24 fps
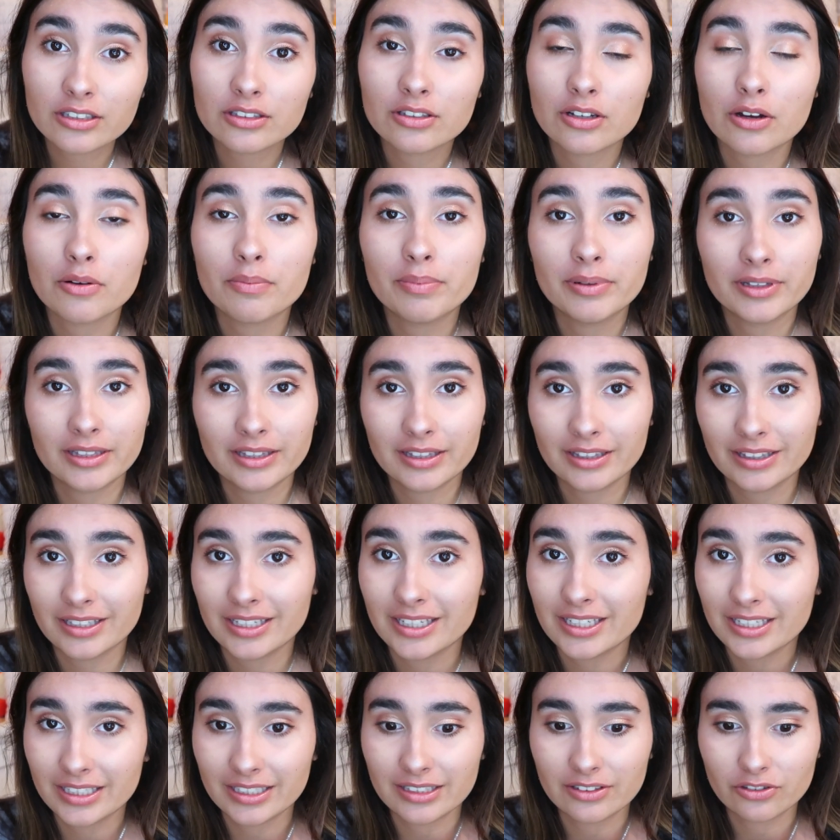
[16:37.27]
so
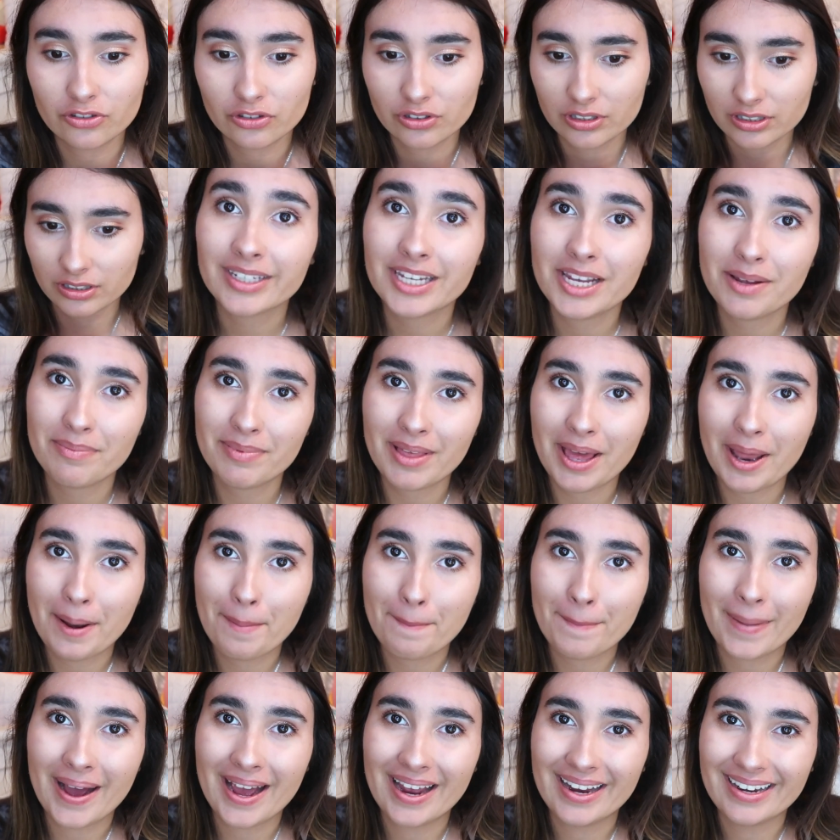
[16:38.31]
please just keep
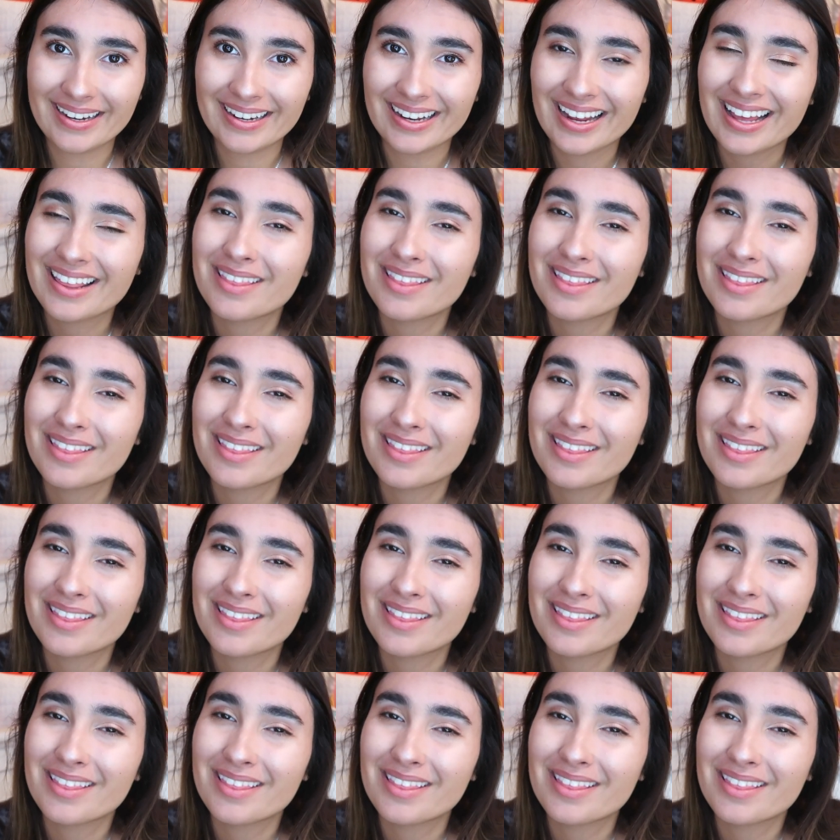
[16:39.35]
that in mind.